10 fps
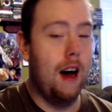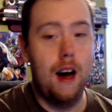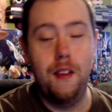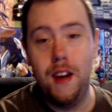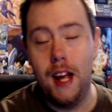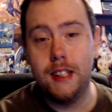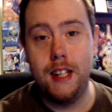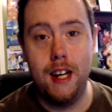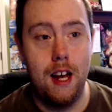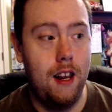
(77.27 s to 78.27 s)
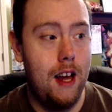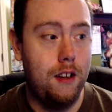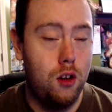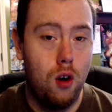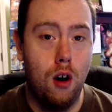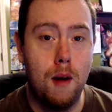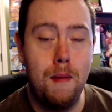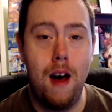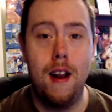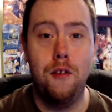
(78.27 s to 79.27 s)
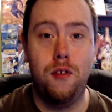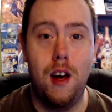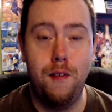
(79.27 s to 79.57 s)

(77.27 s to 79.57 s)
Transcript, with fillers: The next thing I'd like to talk about outside